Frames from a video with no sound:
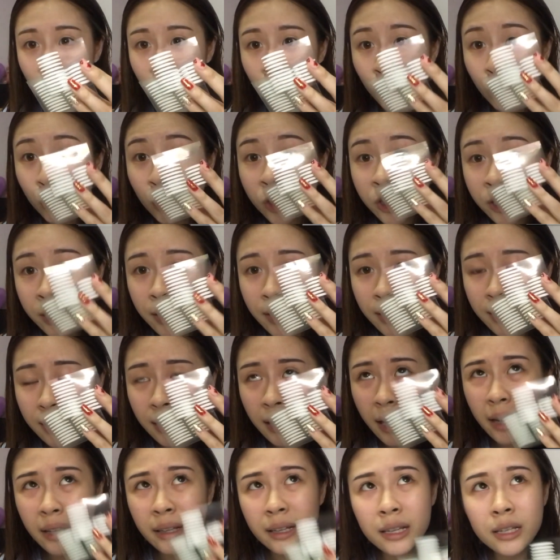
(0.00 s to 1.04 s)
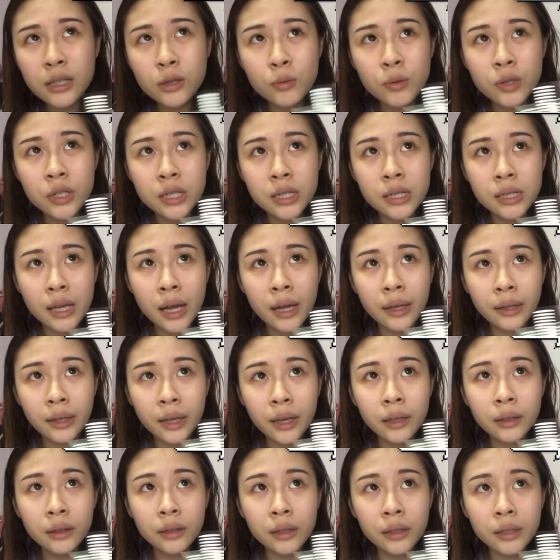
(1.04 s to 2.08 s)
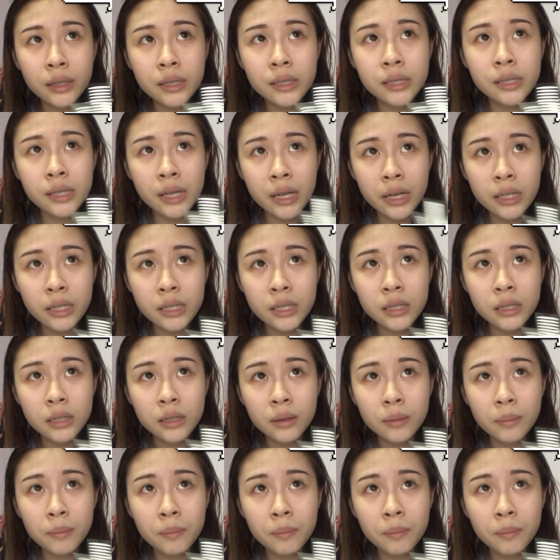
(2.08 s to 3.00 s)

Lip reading: 2 sheets like this, which is I think 36